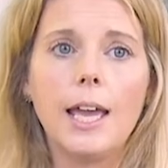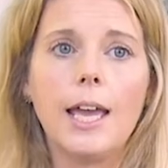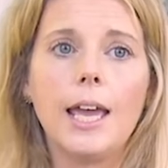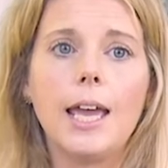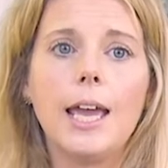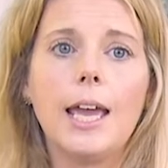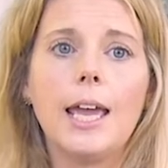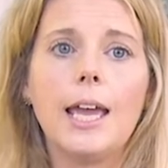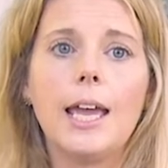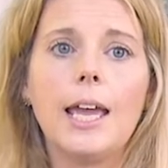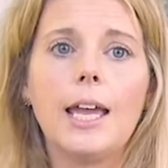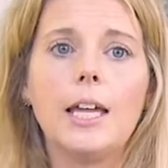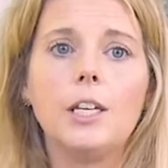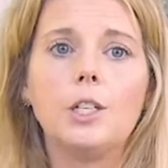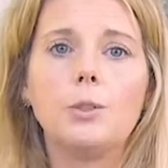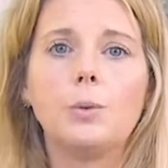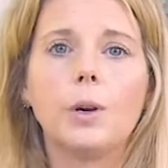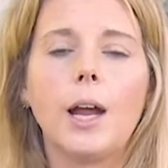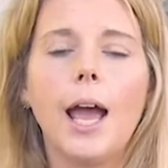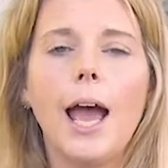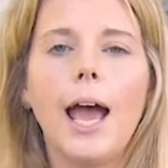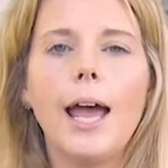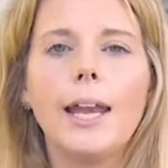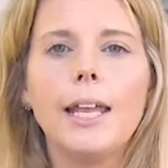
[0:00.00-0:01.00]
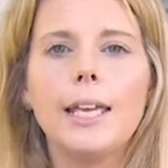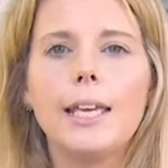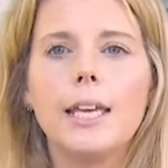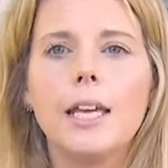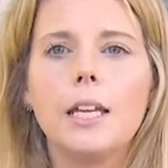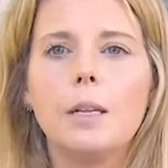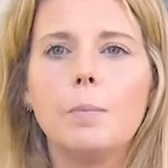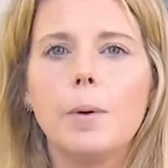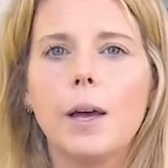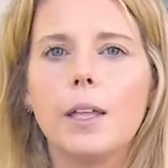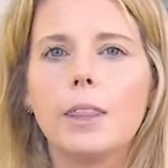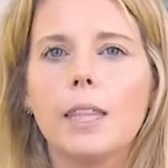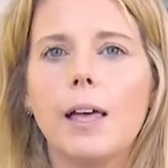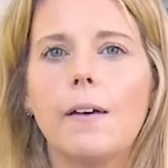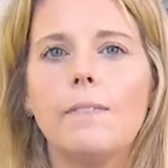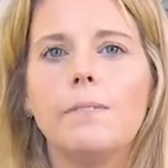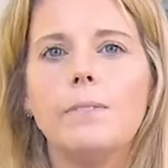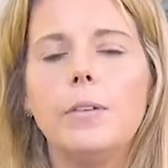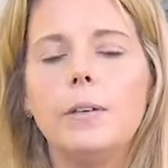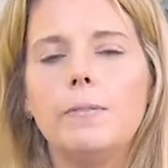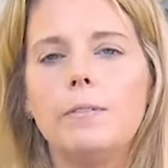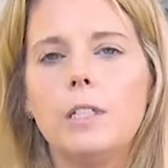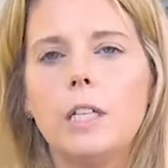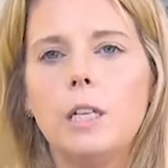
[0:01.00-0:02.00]
and we're adding in about that
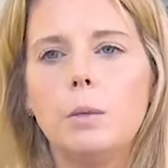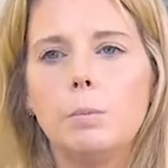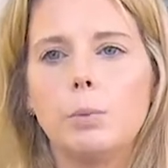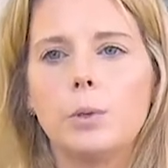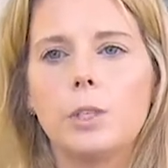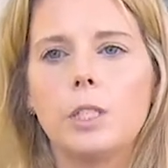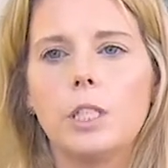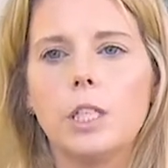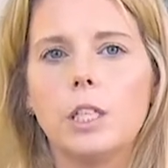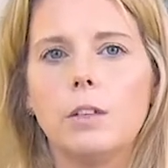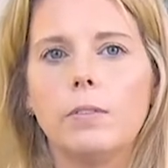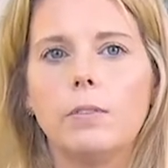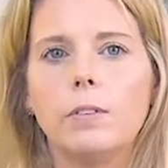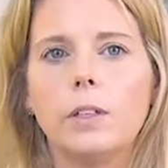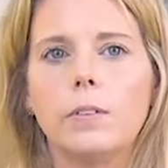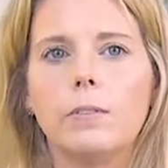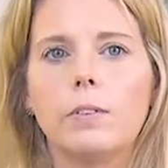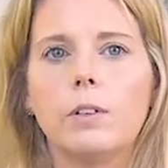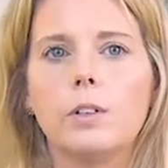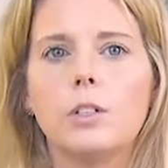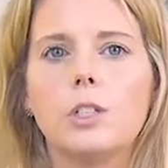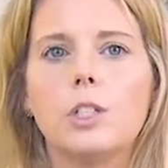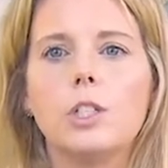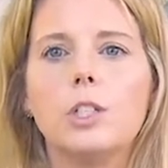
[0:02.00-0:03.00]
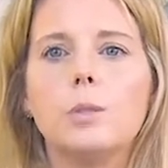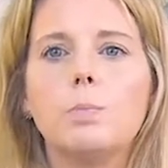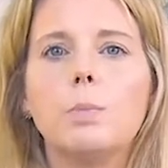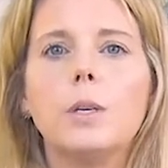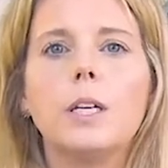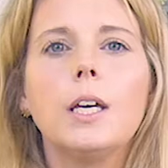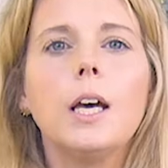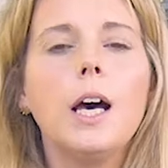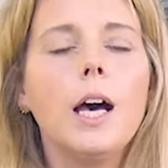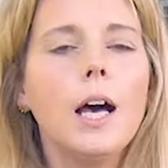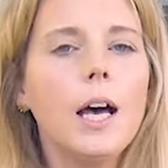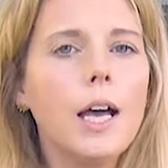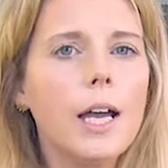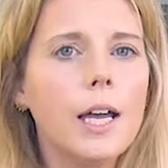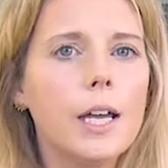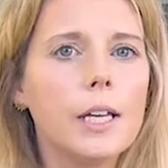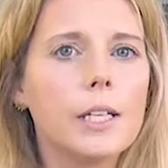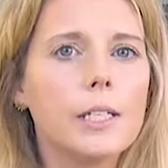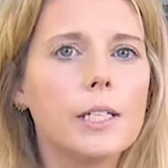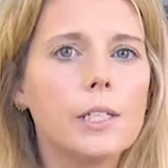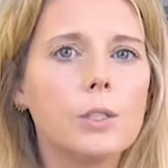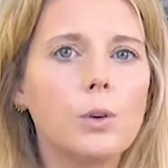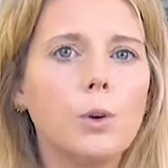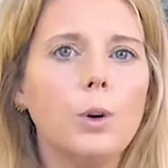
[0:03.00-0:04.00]
15% of livers,
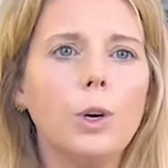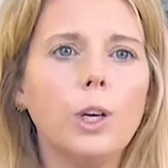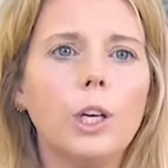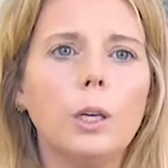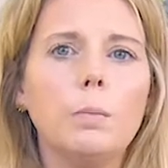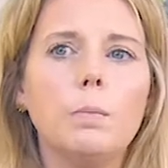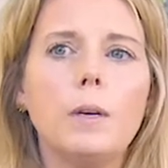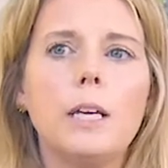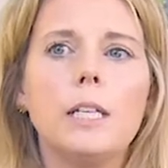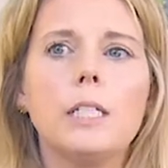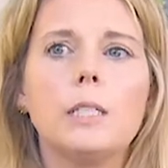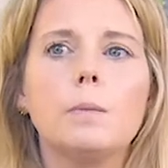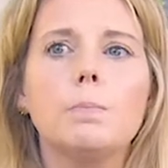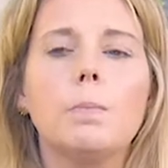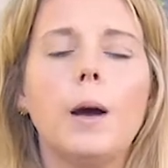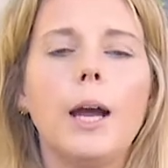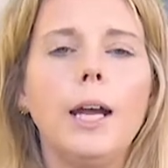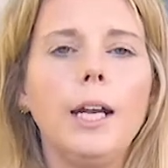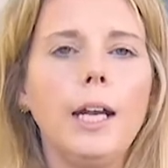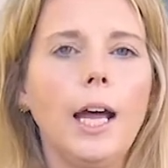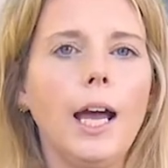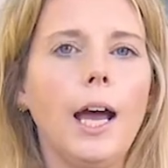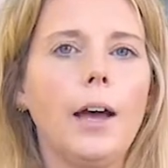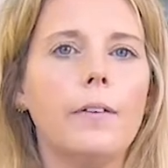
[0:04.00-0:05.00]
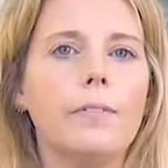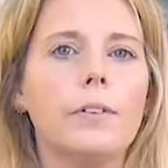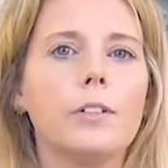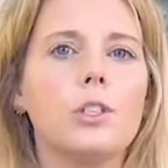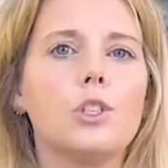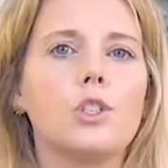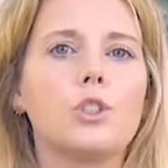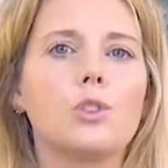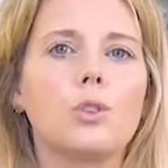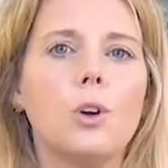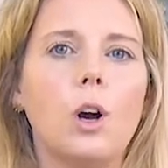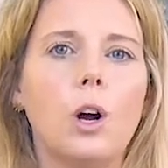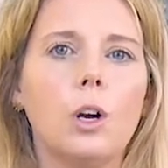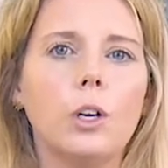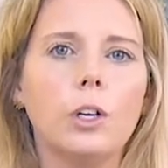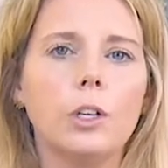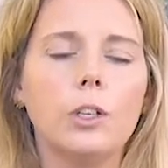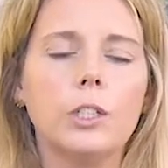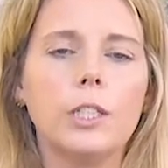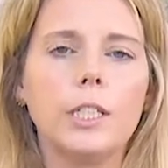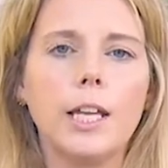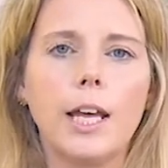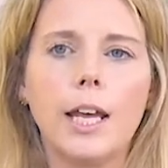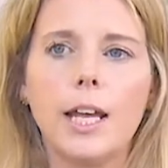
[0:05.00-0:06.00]
because organ meats might have a
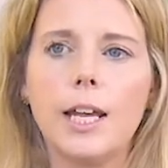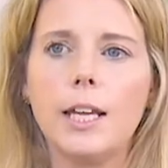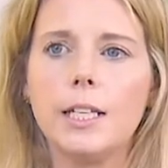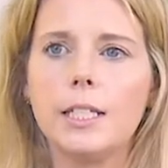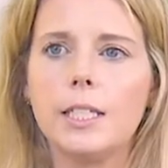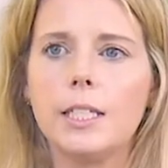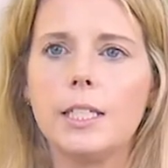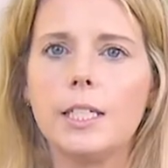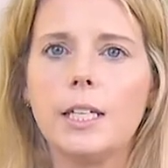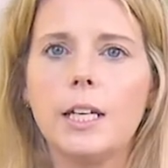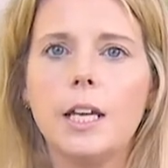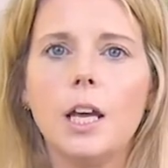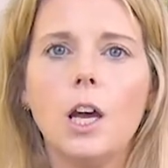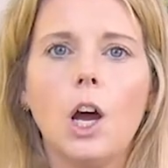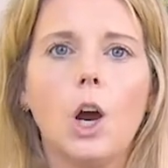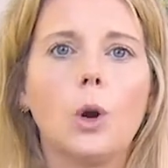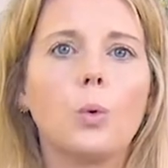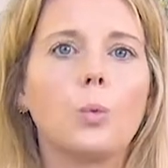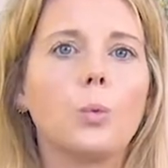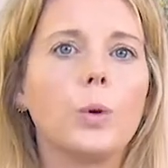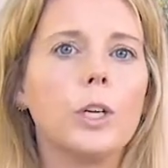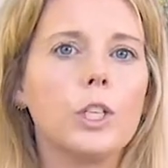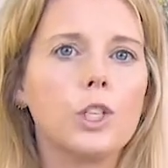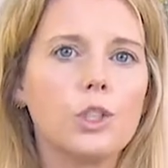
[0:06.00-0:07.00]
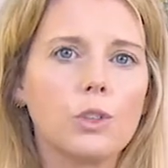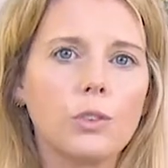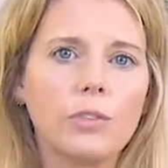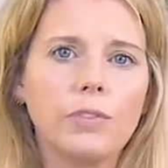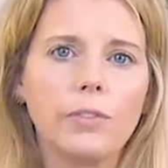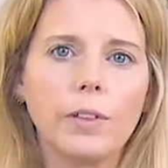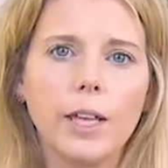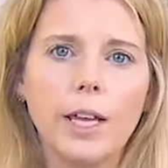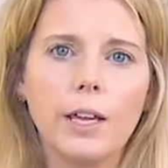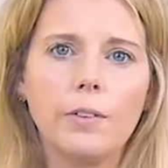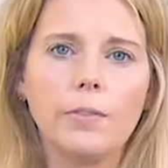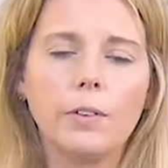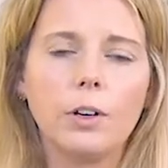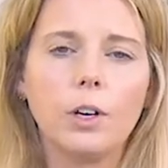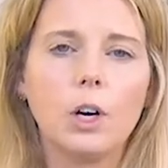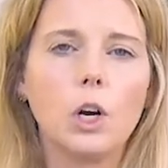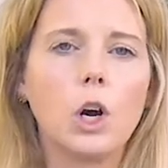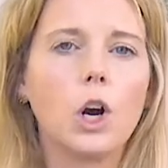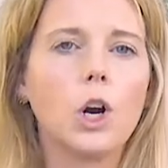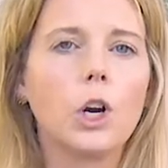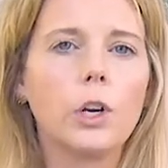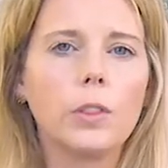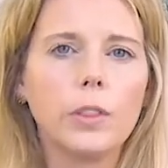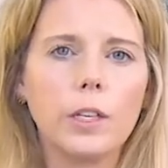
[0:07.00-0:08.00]
stronger taste, a richer flavor,
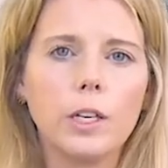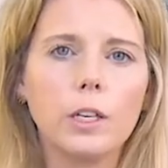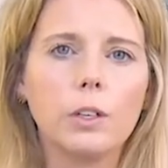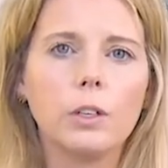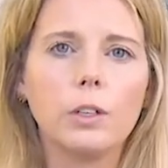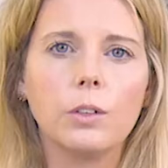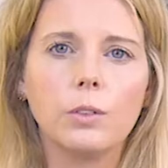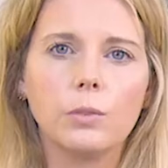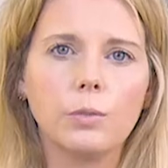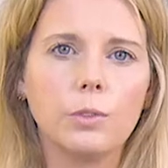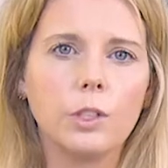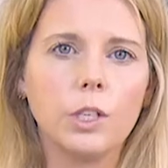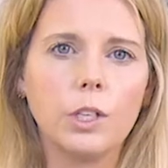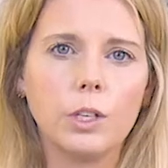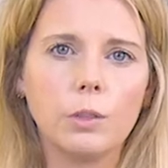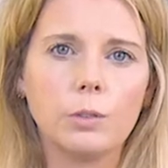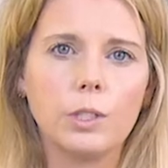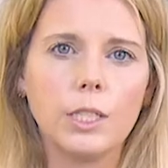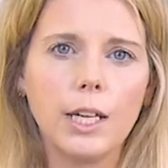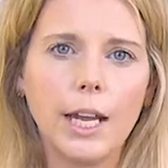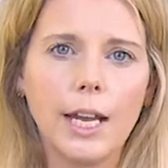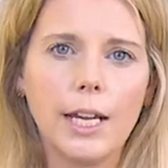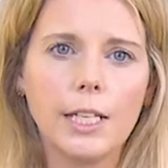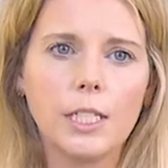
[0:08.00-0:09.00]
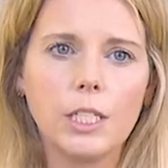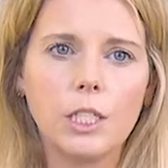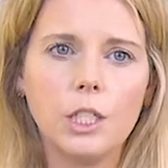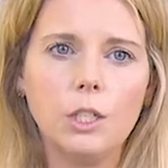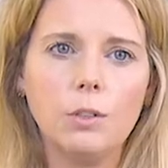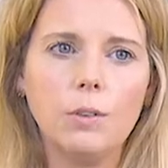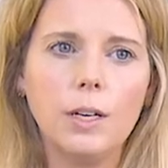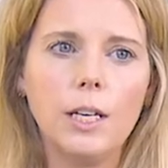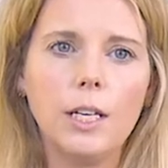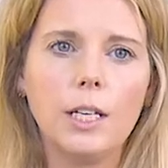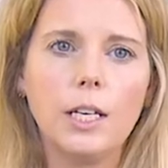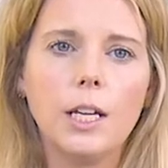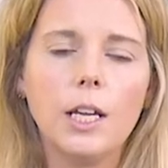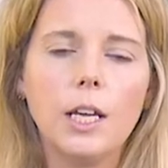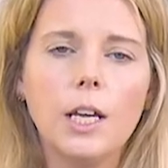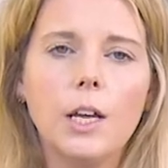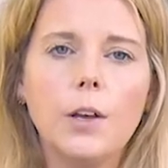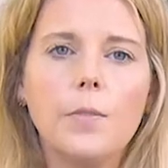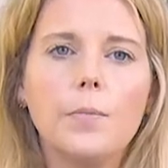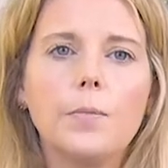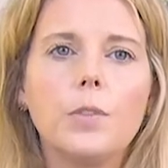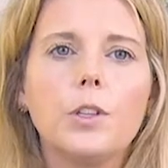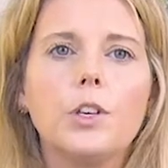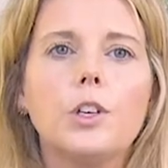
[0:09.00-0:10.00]
or earthier, taste to it.
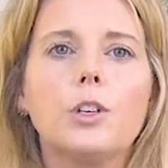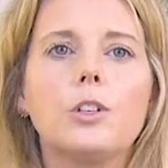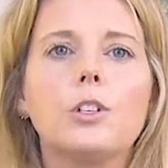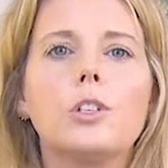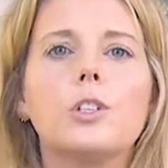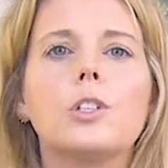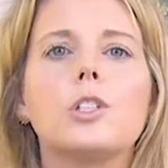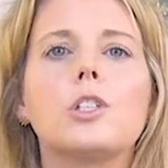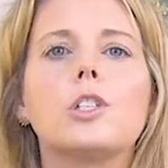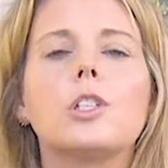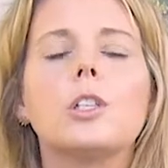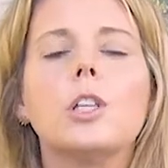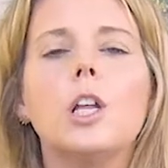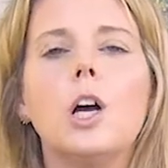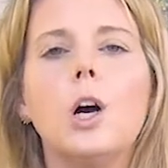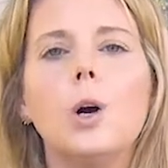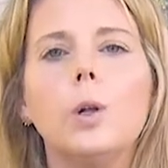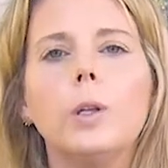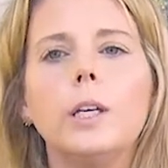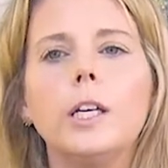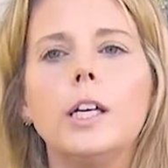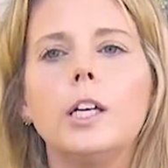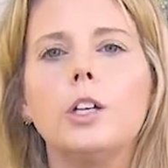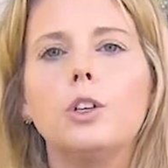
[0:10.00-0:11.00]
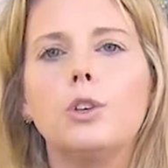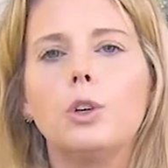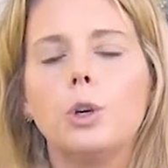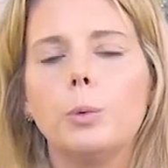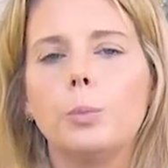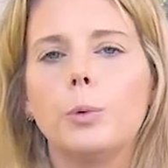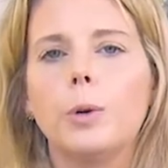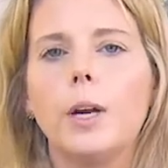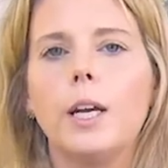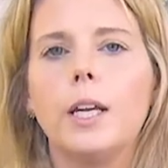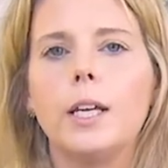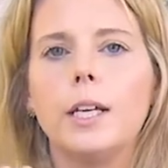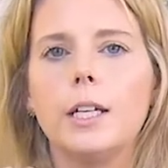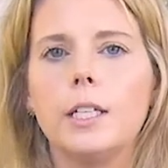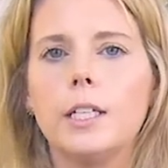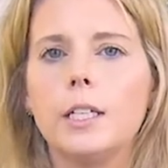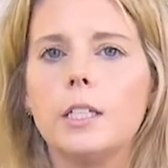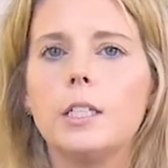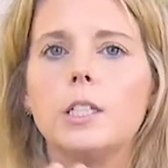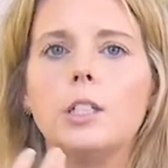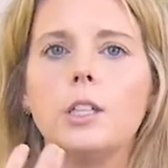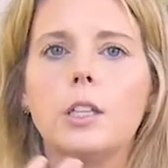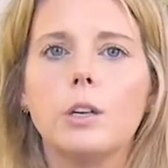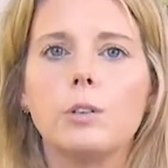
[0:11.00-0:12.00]
You're slowly incorporating it
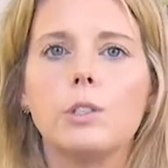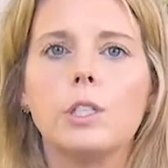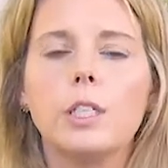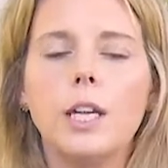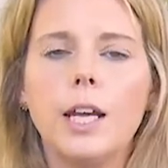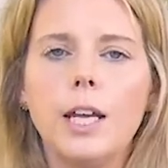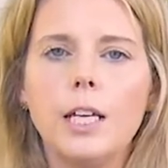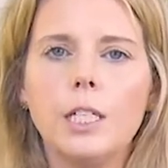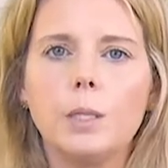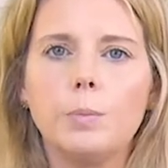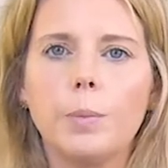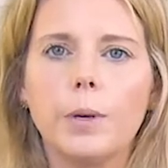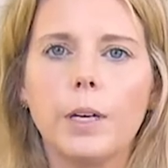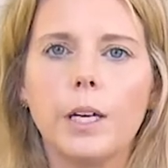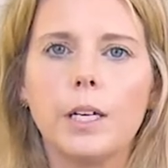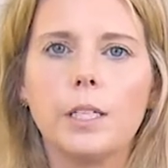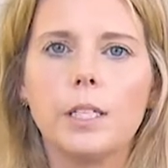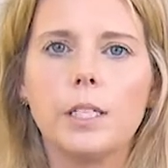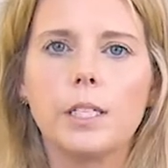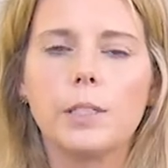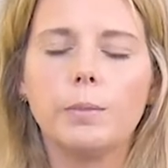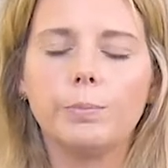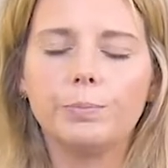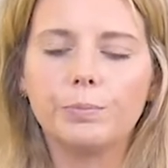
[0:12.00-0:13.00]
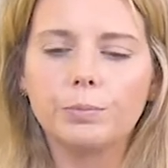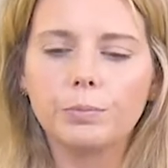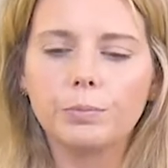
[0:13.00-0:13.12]
into those taste buds.